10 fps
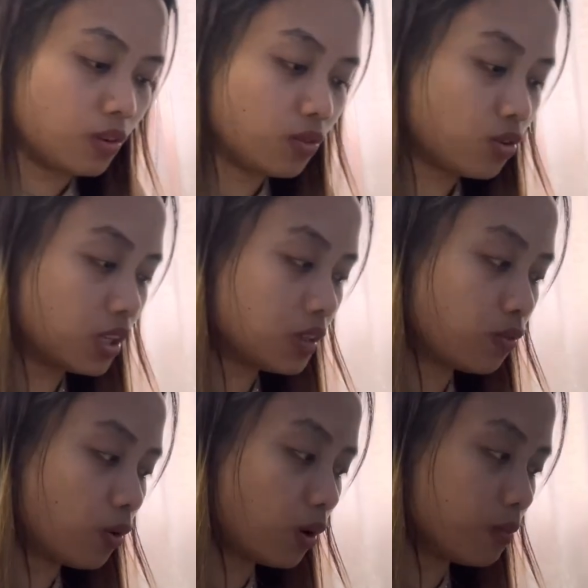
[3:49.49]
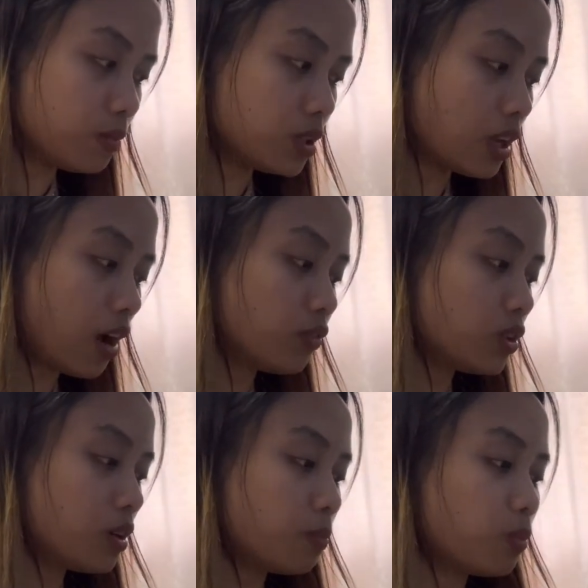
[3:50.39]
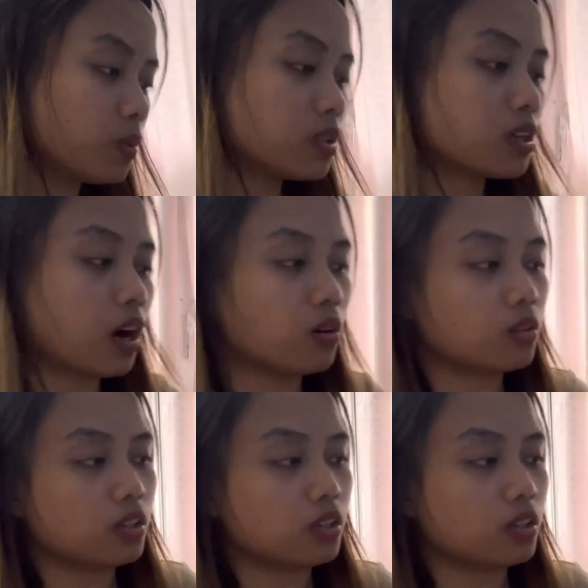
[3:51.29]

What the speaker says: transforms after it prints out.